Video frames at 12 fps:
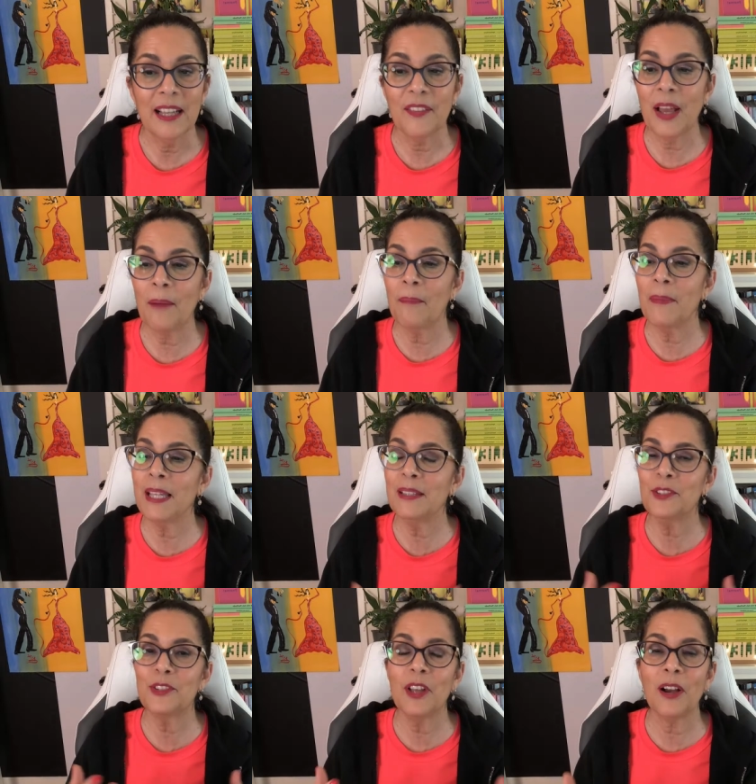That
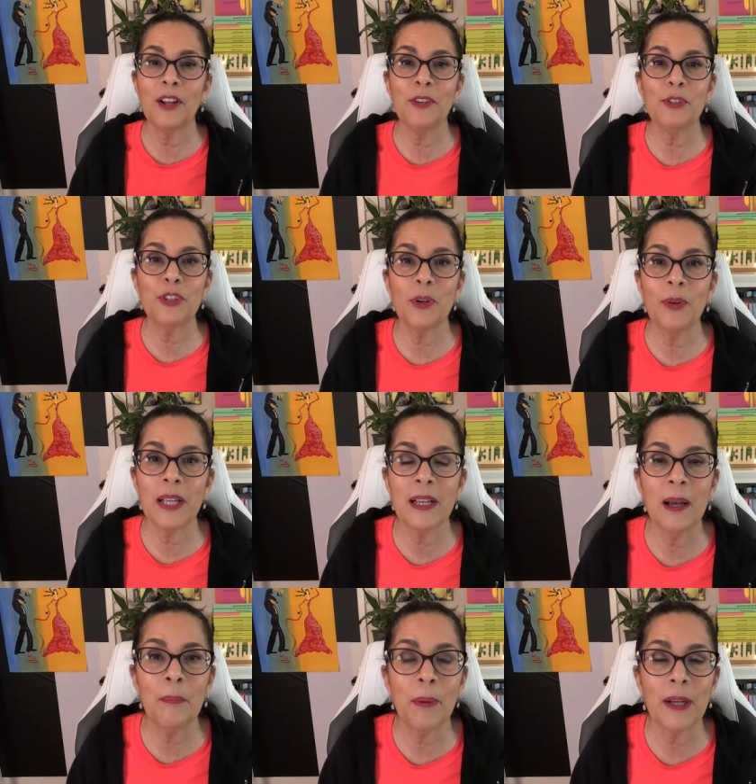means, are you showing
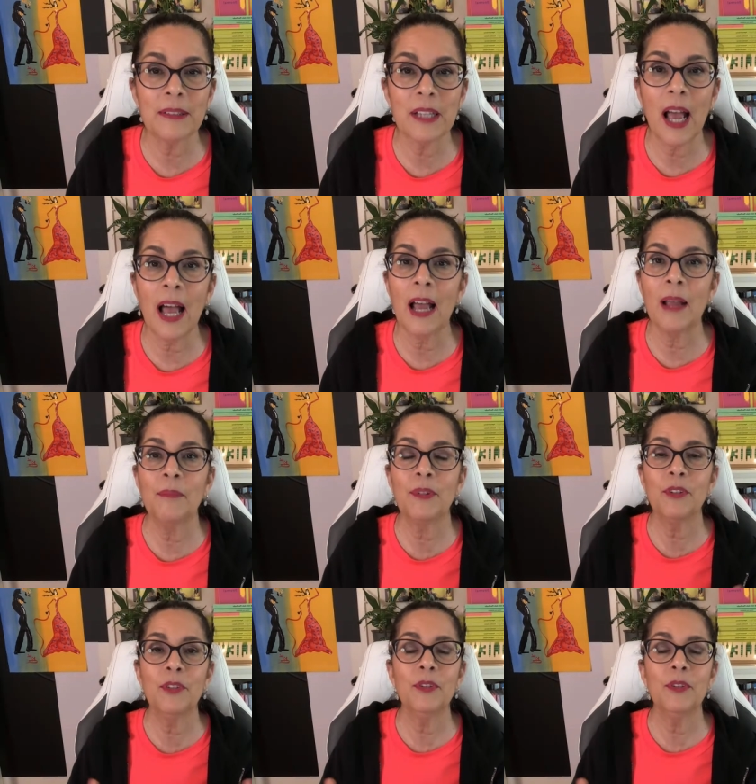up on time?